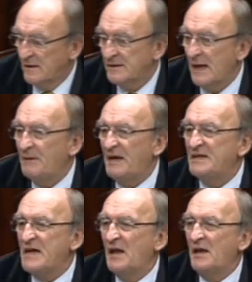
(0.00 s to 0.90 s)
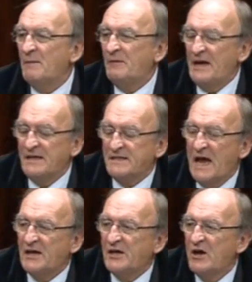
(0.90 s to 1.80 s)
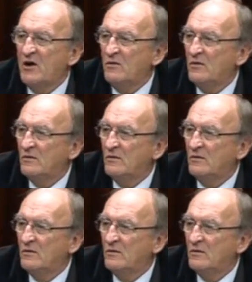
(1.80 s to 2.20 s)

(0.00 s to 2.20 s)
Deputy Donnelly, please. Thank you. I